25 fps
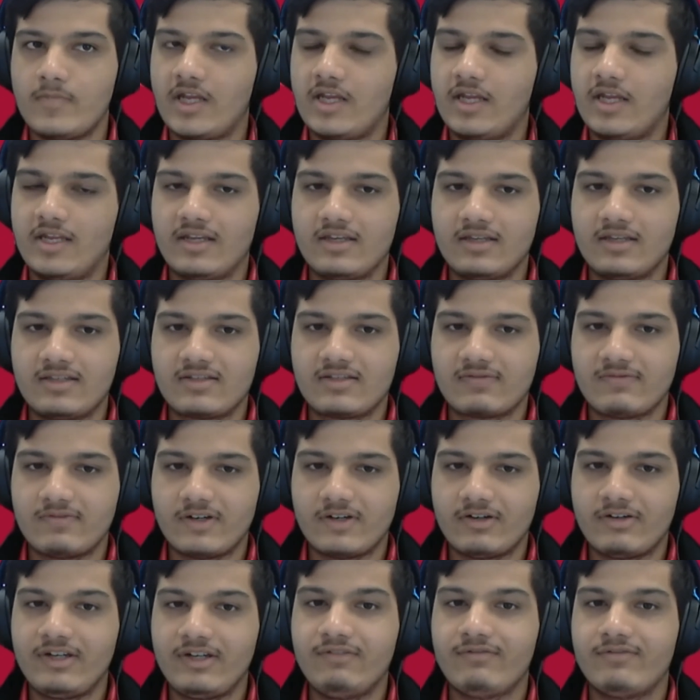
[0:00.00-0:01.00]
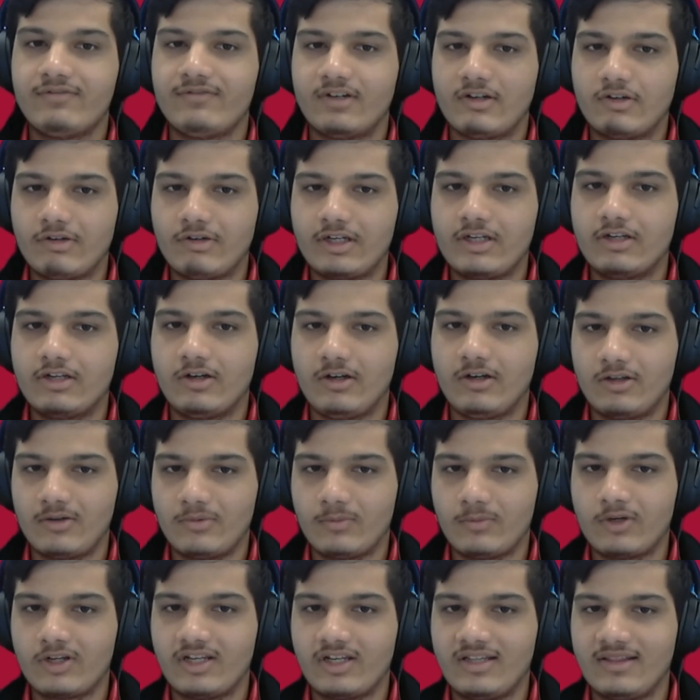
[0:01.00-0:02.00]
it is very, very odd
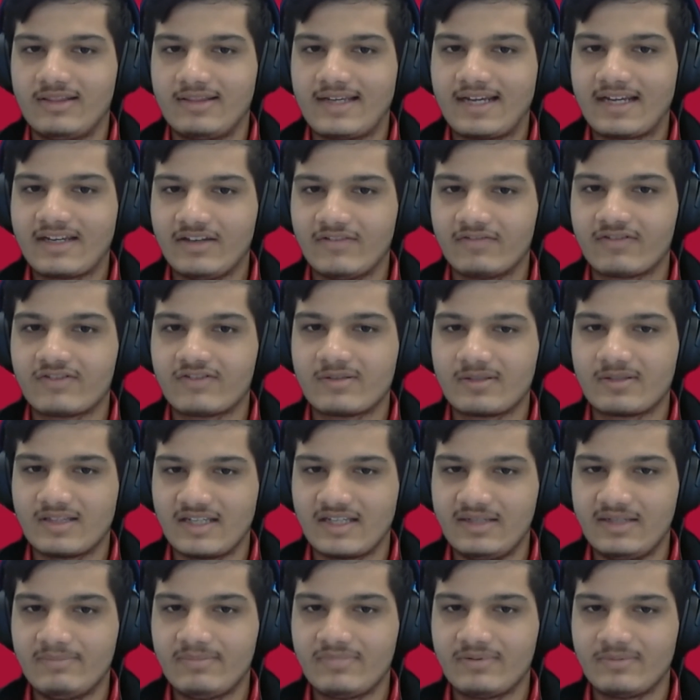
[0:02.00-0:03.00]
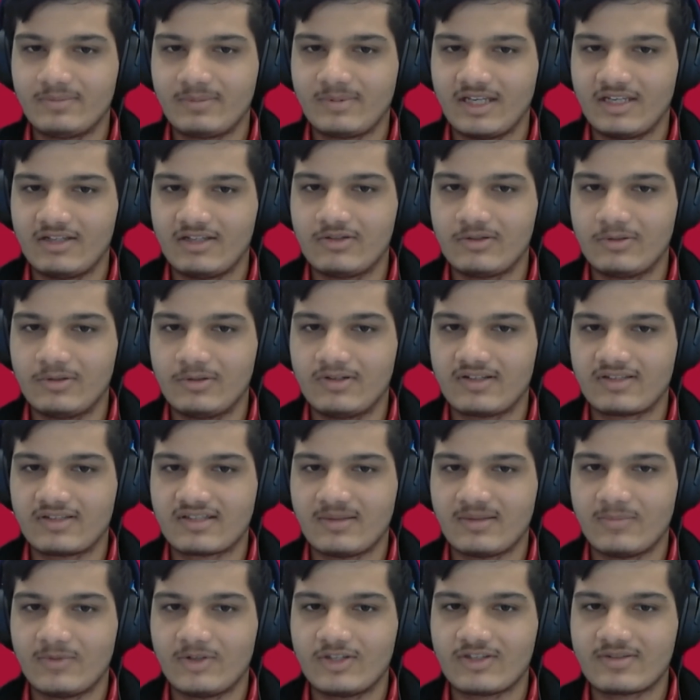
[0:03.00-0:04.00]
what a lack of sleep can do to
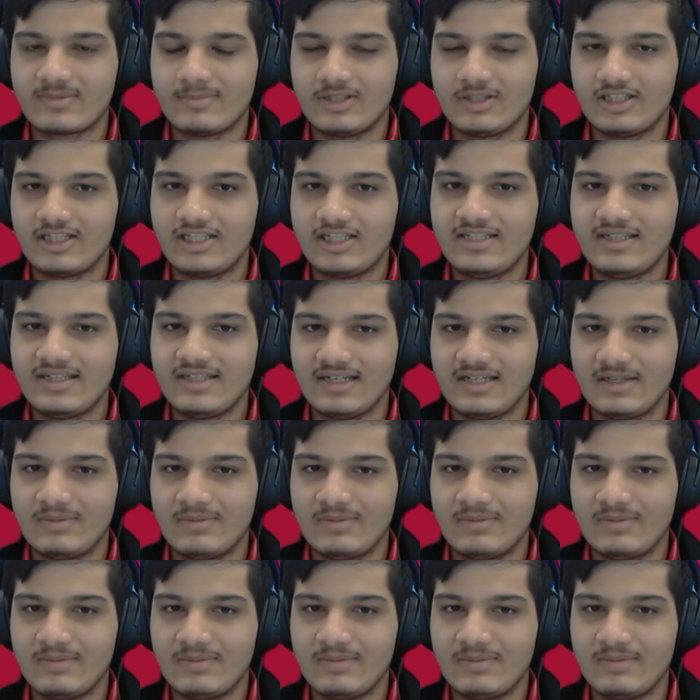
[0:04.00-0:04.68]
someone's mind.